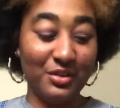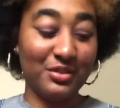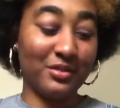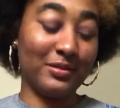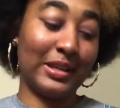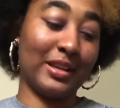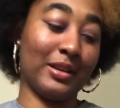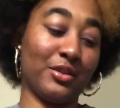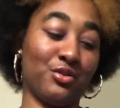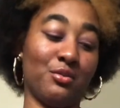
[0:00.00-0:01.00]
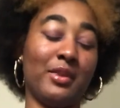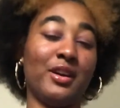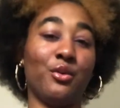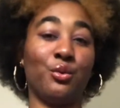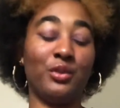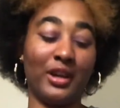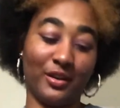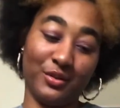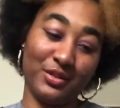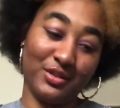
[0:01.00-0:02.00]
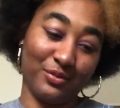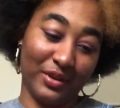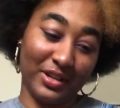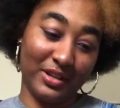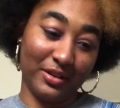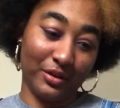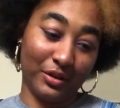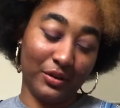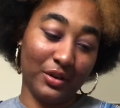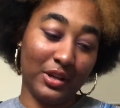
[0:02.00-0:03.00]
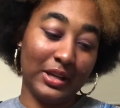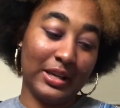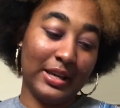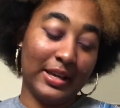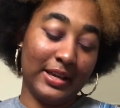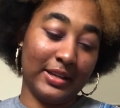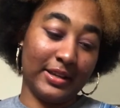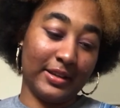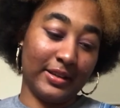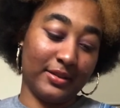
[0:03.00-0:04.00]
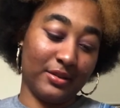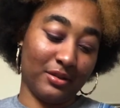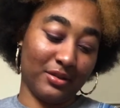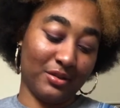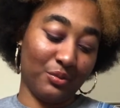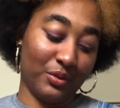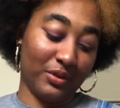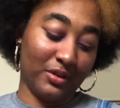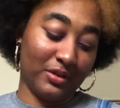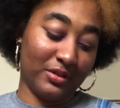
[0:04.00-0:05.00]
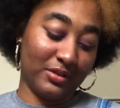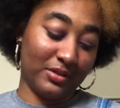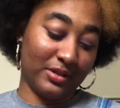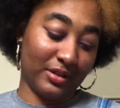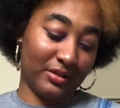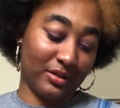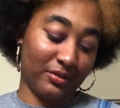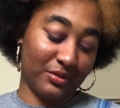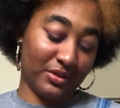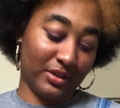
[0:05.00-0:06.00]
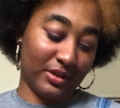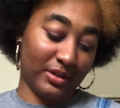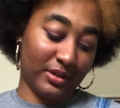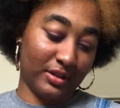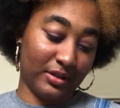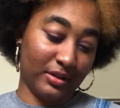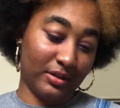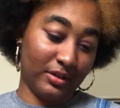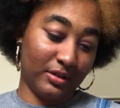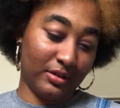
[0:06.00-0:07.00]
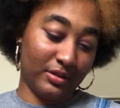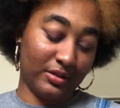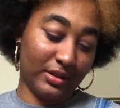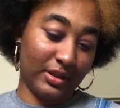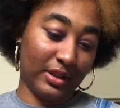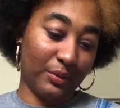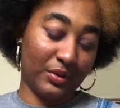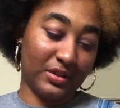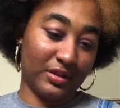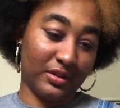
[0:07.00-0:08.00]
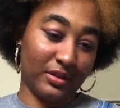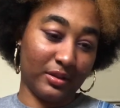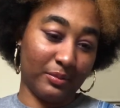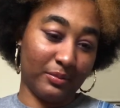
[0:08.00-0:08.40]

So like I drew my old house right here in 2001, downtown Riverside. Saying that I went to